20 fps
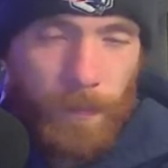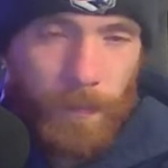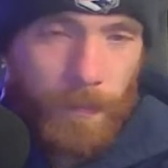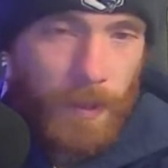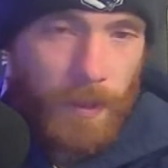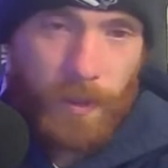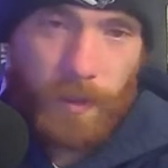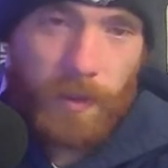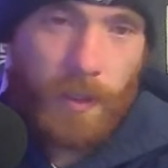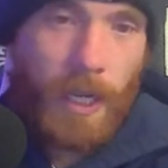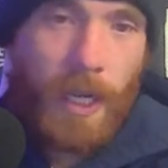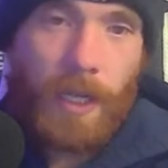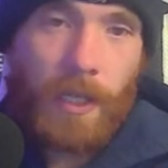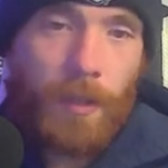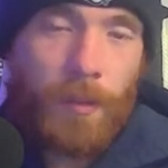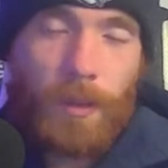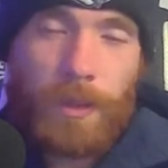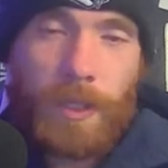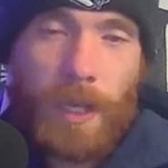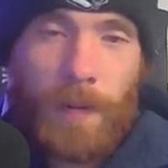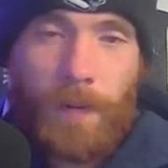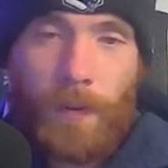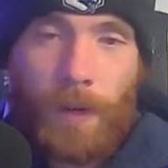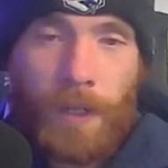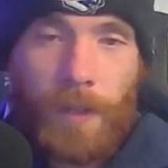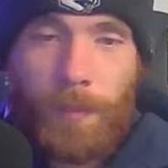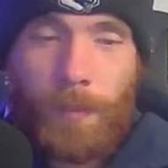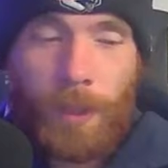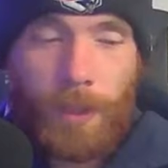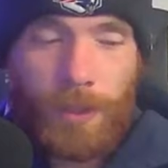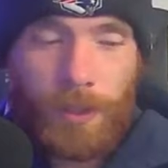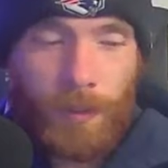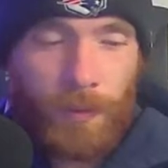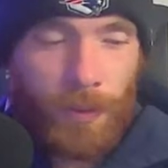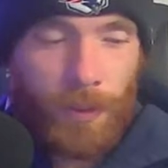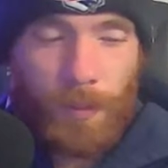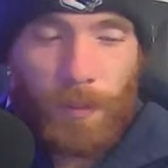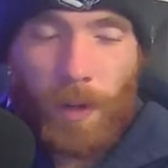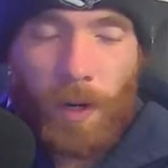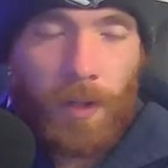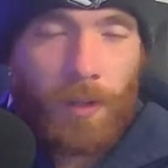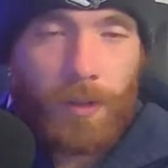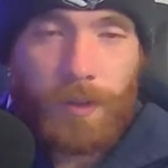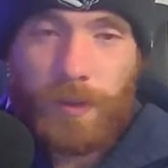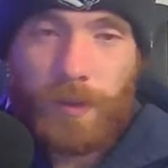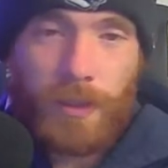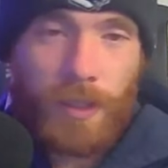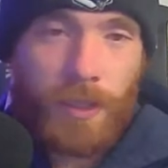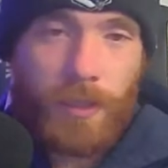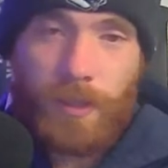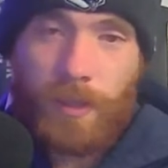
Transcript: That's exactly what that fucking pitcher for the Marlins did,